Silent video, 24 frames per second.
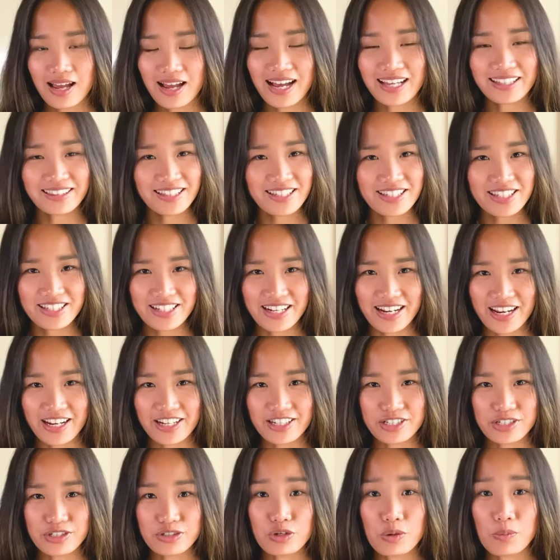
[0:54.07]
At this
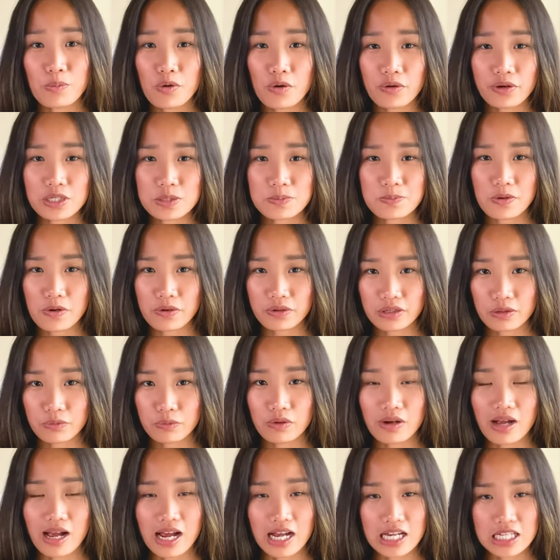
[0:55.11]
stage, your mortgage broker
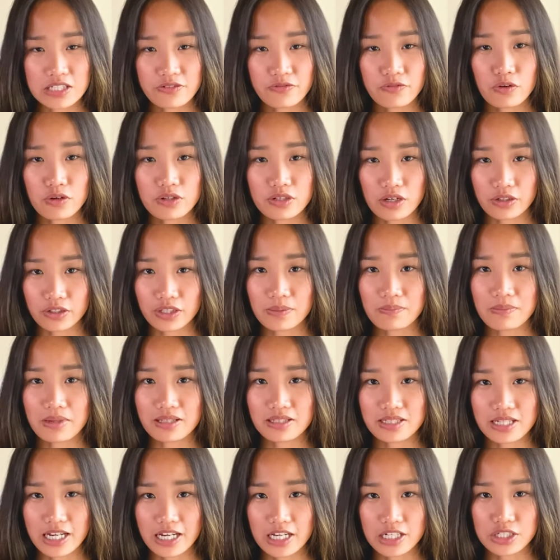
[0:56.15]
will ask for
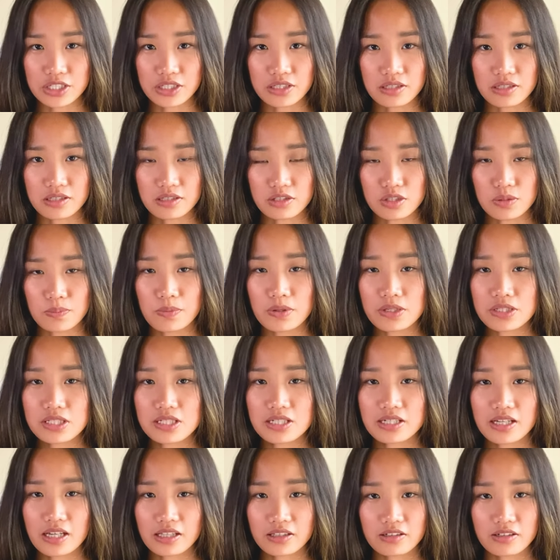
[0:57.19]
documentation to put
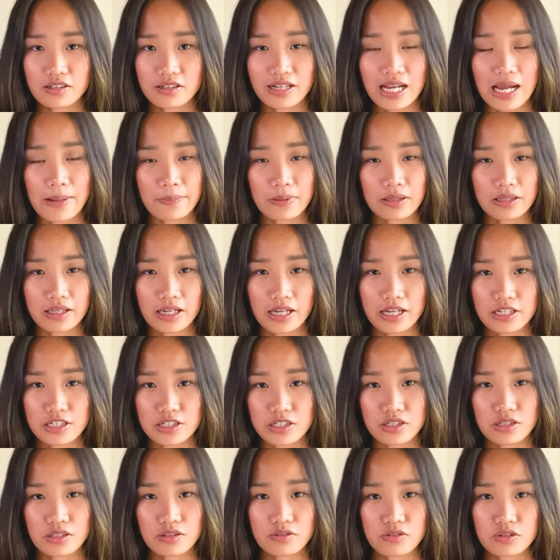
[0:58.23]
together an
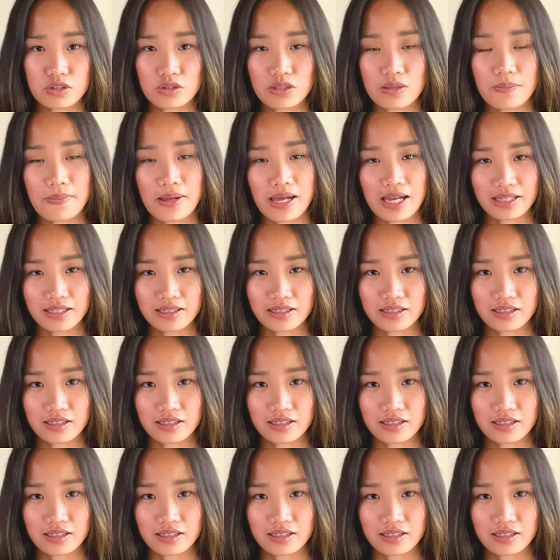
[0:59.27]
application to the bank.